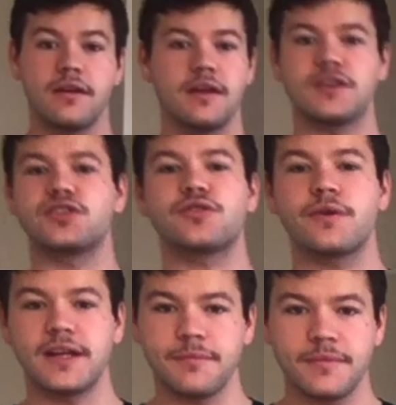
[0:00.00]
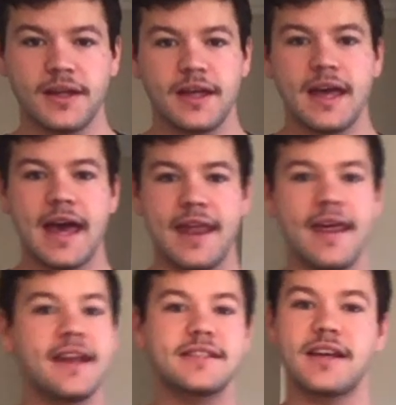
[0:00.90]
extreme and
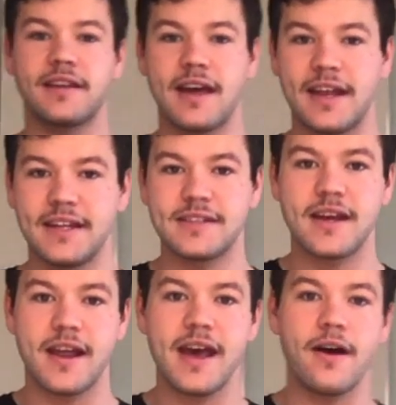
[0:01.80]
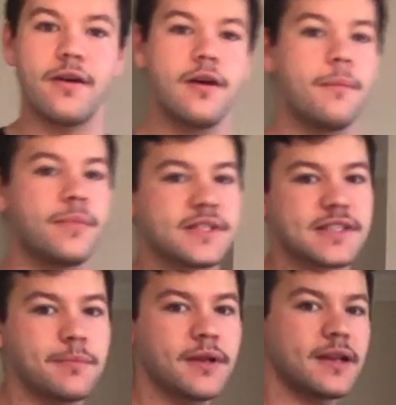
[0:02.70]
that is something that I need to cut out. But
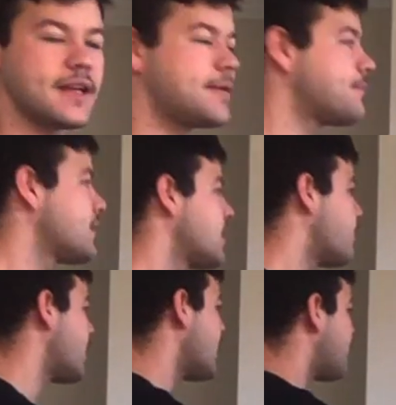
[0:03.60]
similarly, when I